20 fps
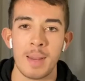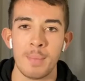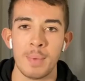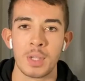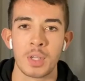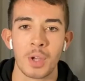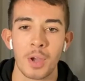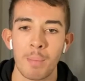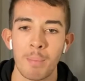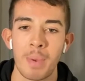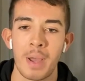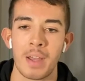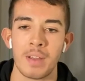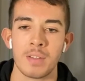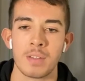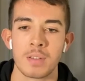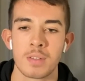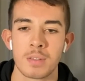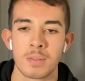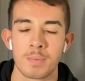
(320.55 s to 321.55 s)

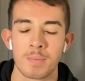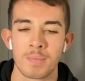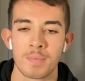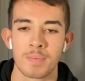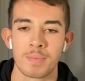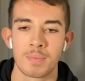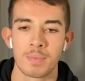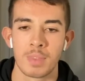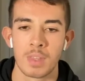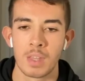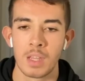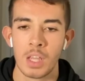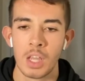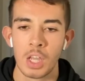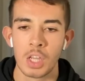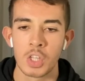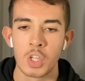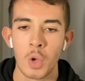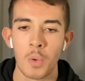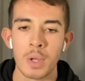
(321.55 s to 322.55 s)
compounds.
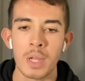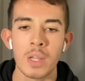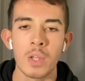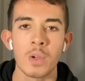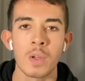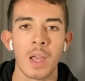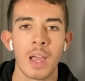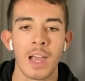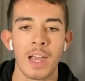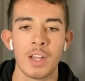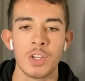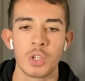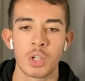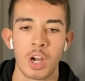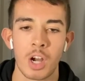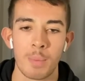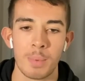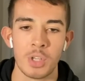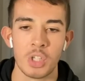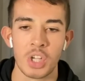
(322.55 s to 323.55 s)
Going along a
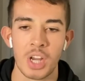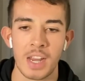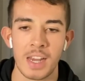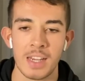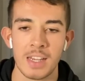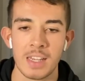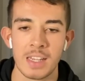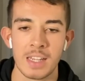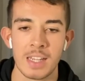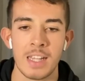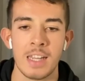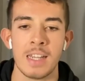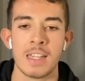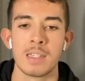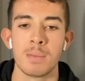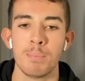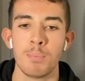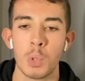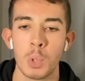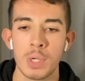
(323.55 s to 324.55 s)
hydrocarbon chain, it is
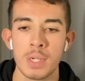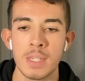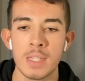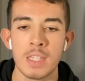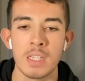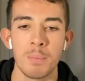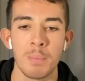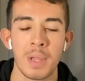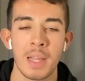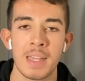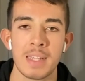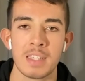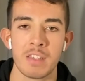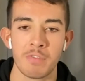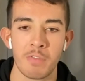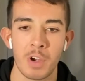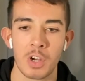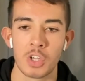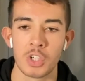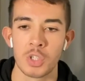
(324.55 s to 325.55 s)
important to place the
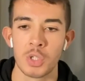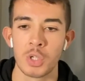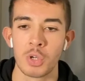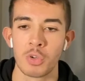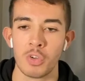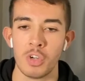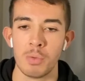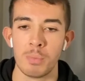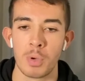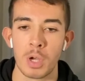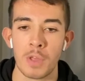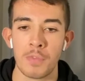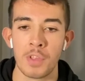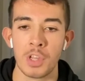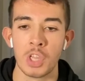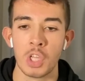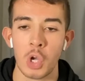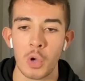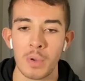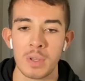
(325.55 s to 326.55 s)
functional group on the
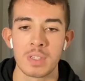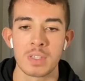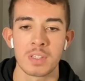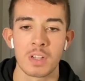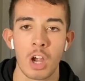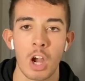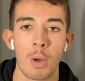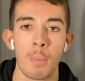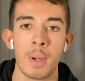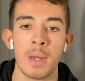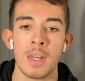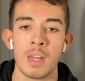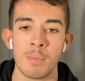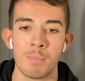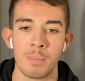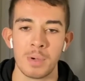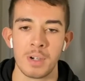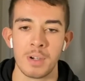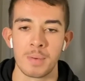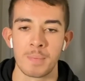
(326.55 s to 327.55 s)
lowest carbon
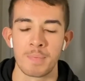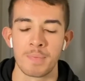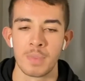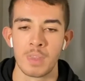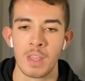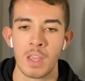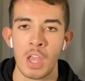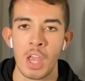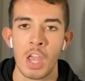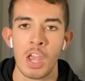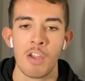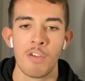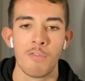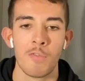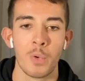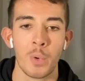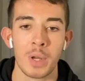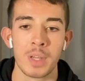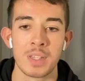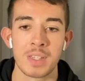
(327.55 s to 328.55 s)
number. For
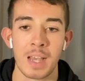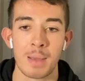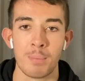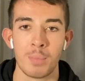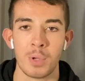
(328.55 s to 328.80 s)
example,